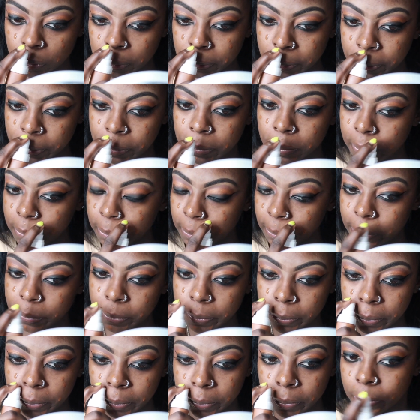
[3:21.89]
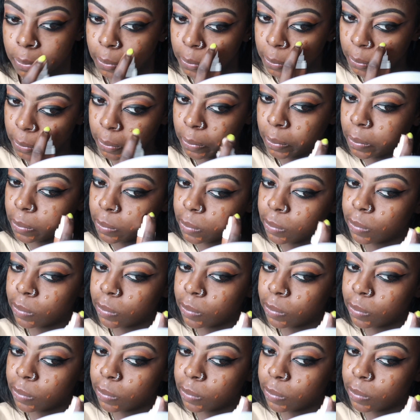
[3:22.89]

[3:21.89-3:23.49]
I need to give me some more.